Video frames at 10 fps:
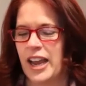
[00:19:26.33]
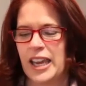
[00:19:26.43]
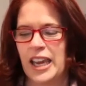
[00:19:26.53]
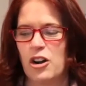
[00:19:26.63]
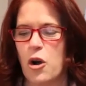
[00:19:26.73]
I
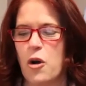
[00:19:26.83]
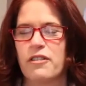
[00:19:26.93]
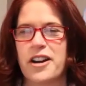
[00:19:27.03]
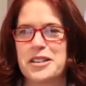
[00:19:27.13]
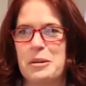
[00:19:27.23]
can't
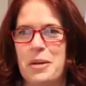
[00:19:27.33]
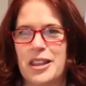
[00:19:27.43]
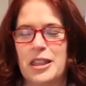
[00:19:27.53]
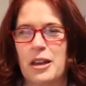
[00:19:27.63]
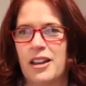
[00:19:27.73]

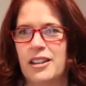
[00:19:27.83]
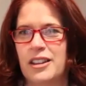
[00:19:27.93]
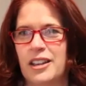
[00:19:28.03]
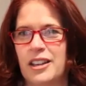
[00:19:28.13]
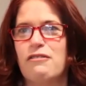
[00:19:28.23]
overestimate
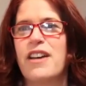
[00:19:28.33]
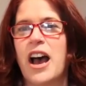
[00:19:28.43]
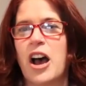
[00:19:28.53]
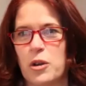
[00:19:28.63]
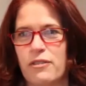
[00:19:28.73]
the
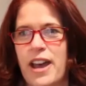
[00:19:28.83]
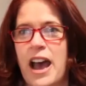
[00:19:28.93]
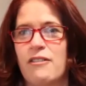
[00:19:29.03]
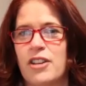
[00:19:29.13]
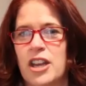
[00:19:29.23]
value of
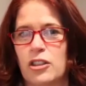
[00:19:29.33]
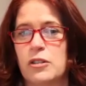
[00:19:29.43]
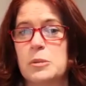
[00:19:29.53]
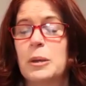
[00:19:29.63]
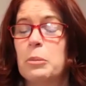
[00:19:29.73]
having
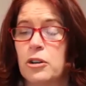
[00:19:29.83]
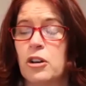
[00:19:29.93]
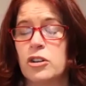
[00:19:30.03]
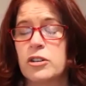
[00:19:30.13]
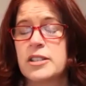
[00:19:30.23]
those people
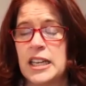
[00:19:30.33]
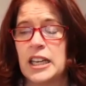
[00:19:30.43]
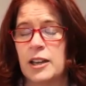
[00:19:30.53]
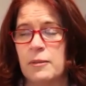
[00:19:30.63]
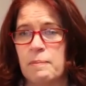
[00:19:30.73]
on your
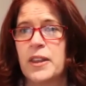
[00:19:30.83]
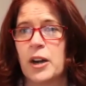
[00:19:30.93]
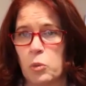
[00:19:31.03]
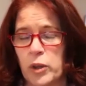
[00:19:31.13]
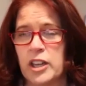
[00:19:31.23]
team
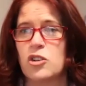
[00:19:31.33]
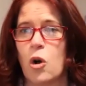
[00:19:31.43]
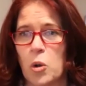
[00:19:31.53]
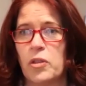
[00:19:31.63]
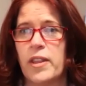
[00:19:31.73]
that are willing to
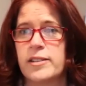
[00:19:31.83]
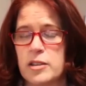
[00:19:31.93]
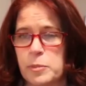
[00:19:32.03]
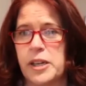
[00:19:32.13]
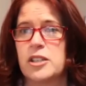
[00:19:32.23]
hold that
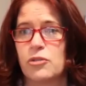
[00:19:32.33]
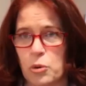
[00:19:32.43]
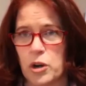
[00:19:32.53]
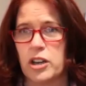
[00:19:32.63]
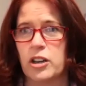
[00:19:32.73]
space
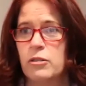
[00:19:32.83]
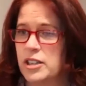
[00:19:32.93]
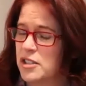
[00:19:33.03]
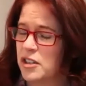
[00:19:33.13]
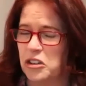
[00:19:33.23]
for you
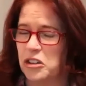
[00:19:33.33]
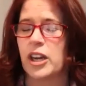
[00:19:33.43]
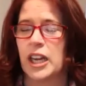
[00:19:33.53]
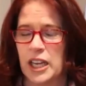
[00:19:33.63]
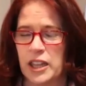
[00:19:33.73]
until you
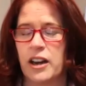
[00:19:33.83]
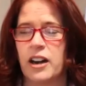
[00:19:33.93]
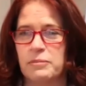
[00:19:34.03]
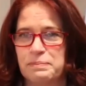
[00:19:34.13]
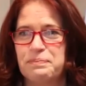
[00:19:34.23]
can get
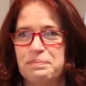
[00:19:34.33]
there.